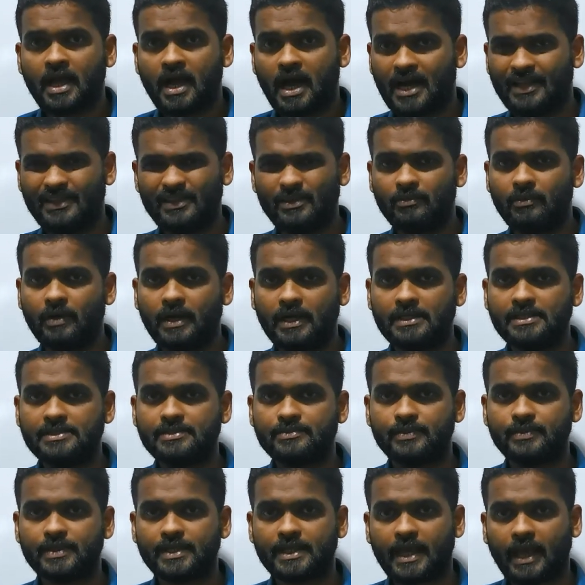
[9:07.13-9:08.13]

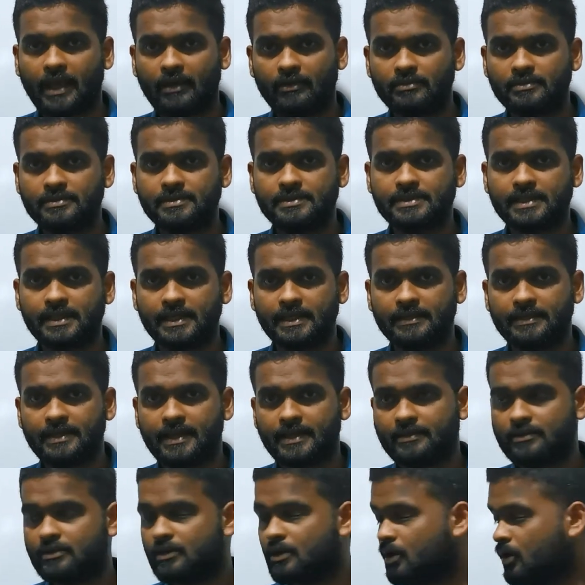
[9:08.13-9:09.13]
Otherwise, we cannot say
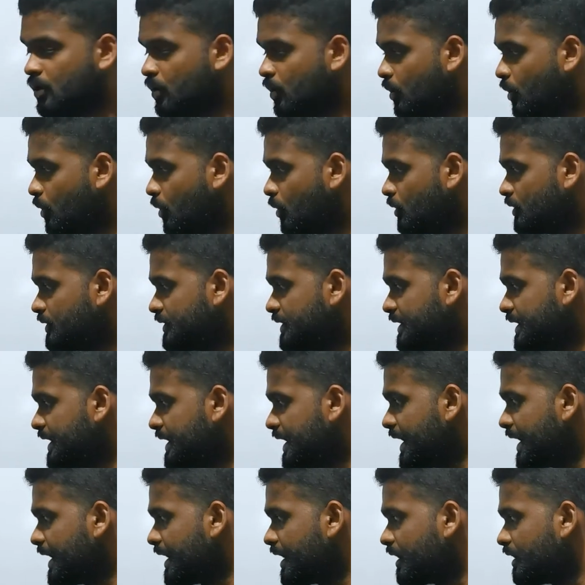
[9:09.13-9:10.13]
that all
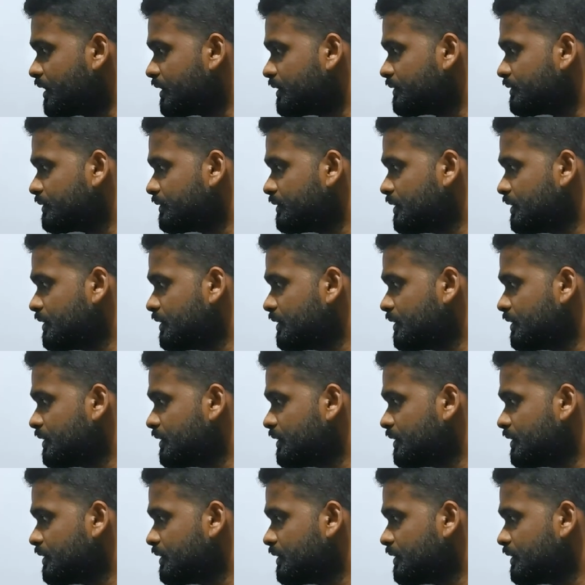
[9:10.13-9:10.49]
the air